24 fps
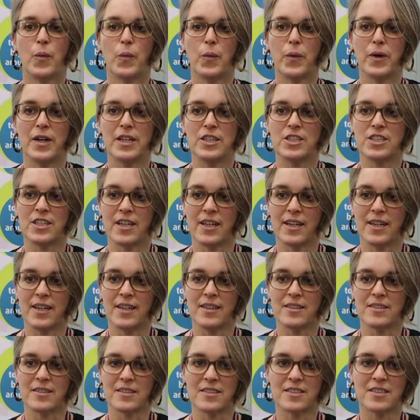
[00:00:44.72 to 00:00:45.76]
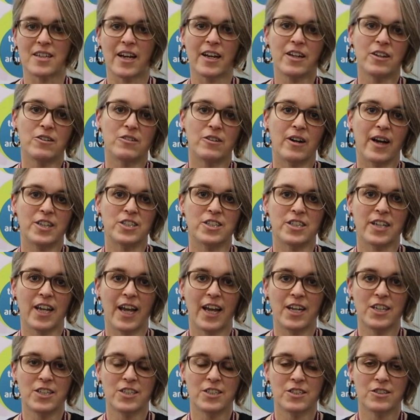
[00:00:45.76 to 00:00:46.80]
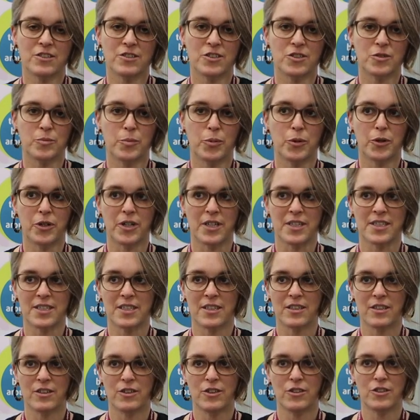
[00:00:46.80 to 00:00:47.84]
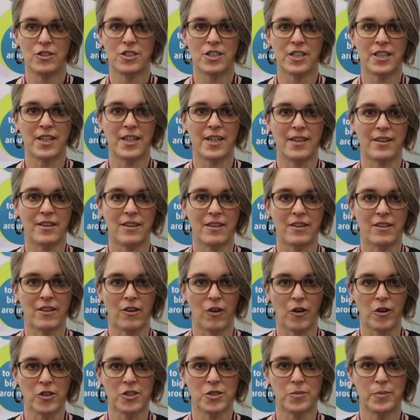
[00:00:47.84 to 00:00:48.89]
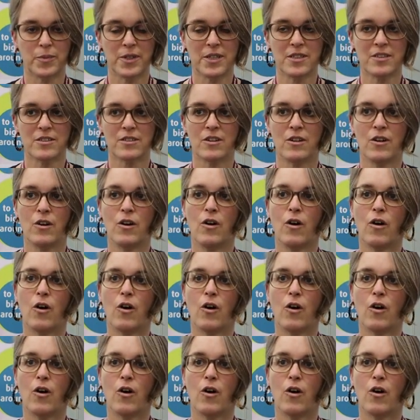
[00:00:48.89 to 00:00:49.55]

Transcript: which is a psychoeducational support, usually in the hospice,